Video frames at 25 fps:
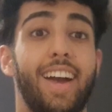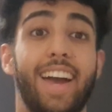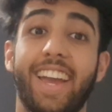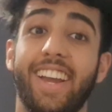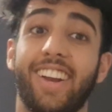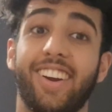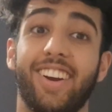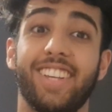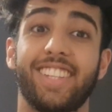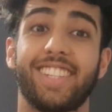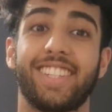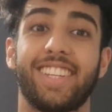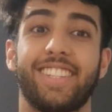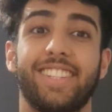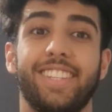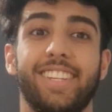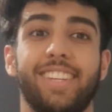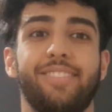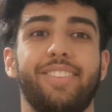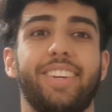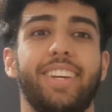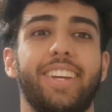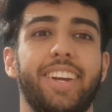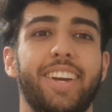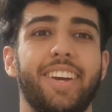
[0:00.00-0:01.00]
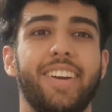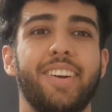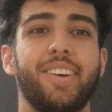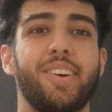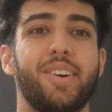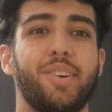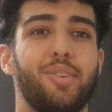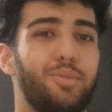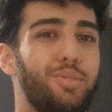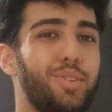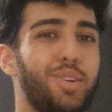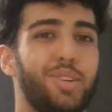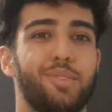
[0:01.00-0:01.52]
Hey guys, ZedTV here.
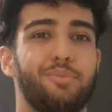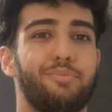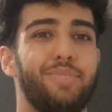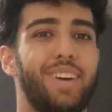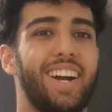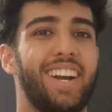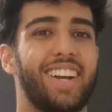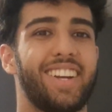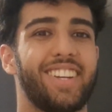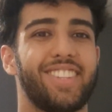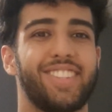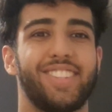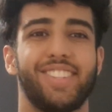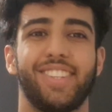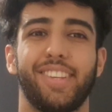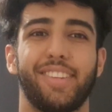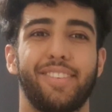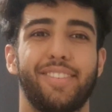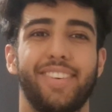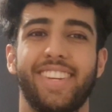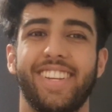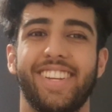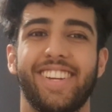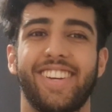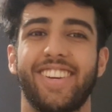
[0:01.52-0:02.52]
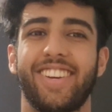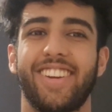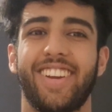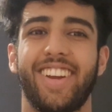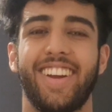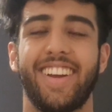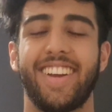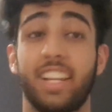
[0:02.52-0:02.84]
Welcome back to another video.